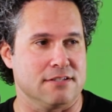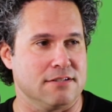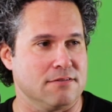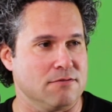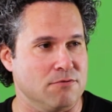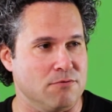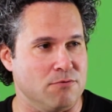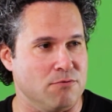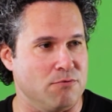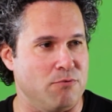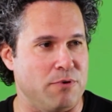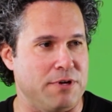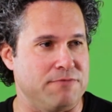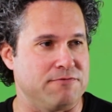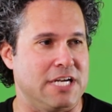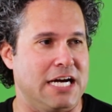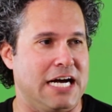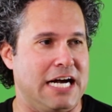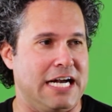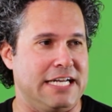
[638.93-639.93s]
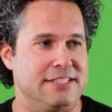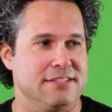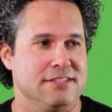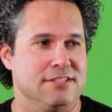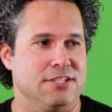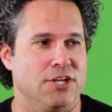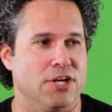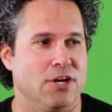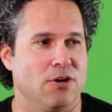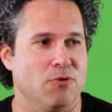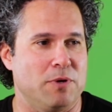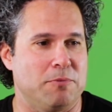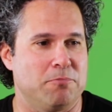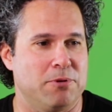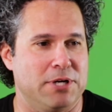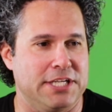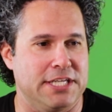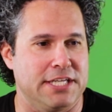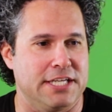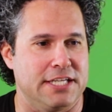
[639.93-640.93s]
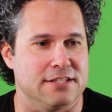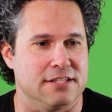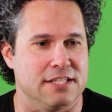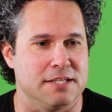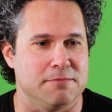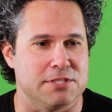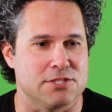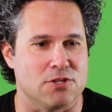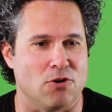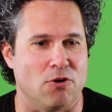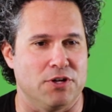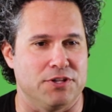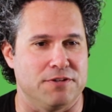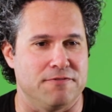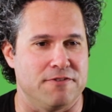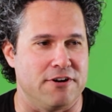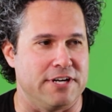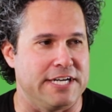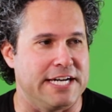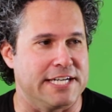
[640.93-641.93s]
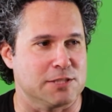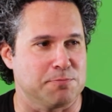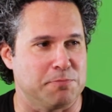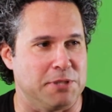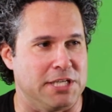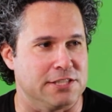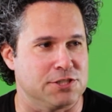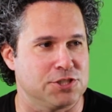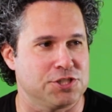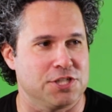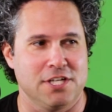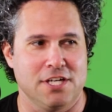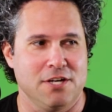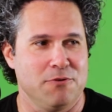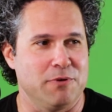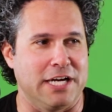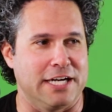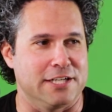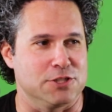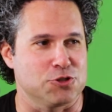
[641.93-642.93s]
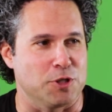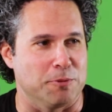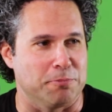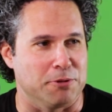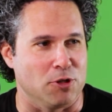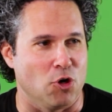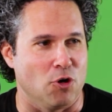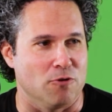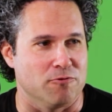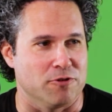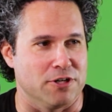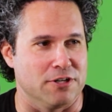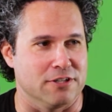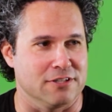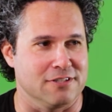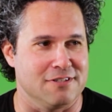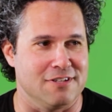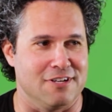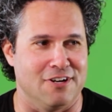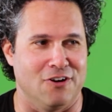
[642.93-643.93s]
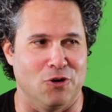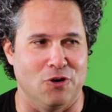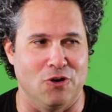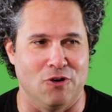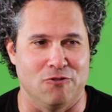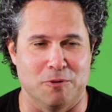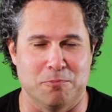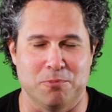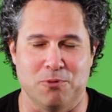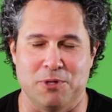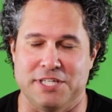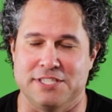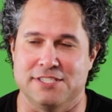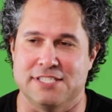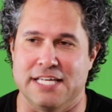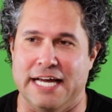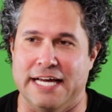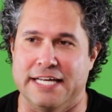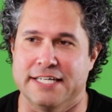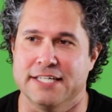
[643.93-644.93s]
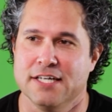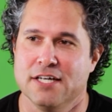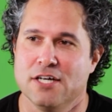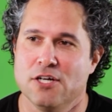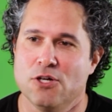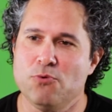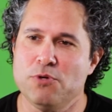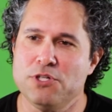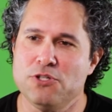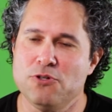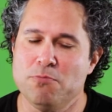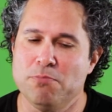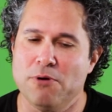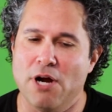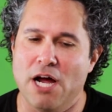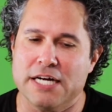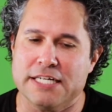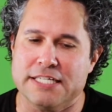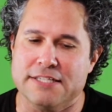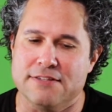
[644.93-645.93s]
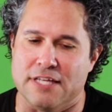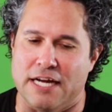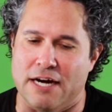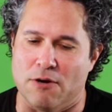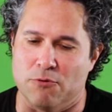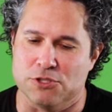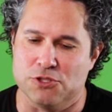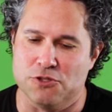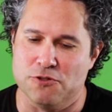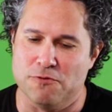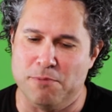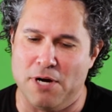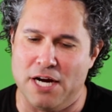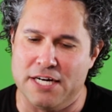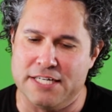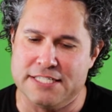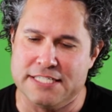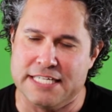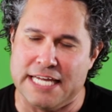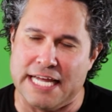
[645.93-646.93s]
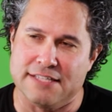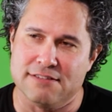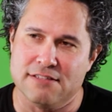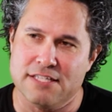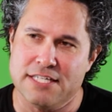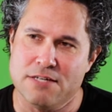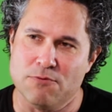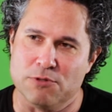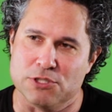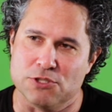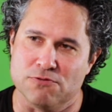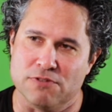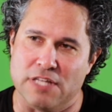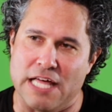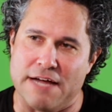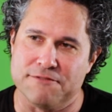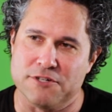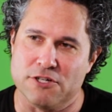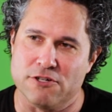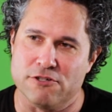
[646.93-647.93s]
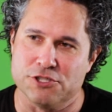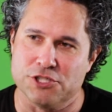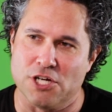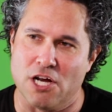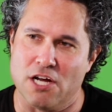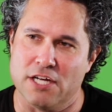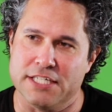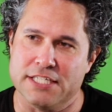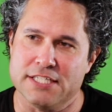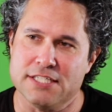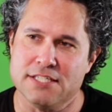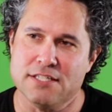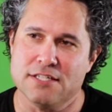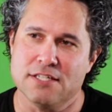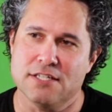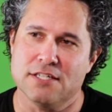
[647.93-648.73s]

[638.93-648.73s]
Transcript: we've got, we bring in Libator in the very next pitch. We got a triple over Puig's head. Who would you brought in there? Would you have brought in Kenley? Would you left Kershaw in?